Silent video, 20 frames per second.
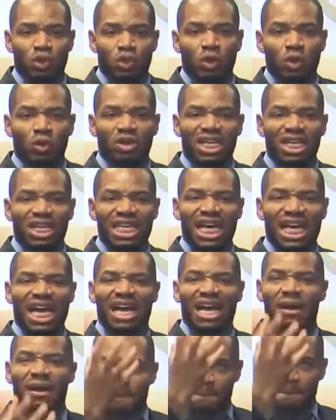to
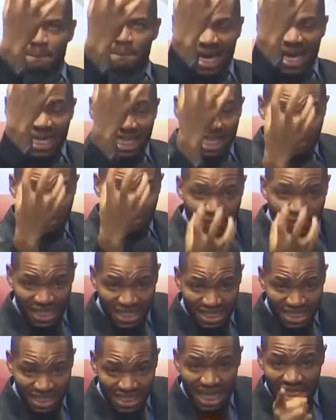
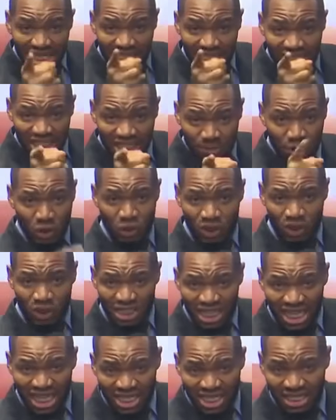manifest that scripture to
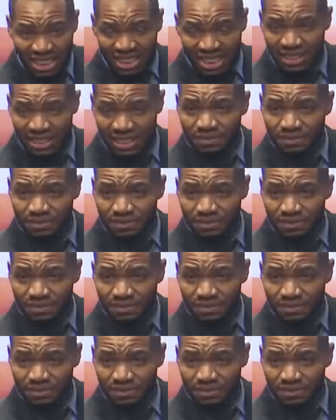reality.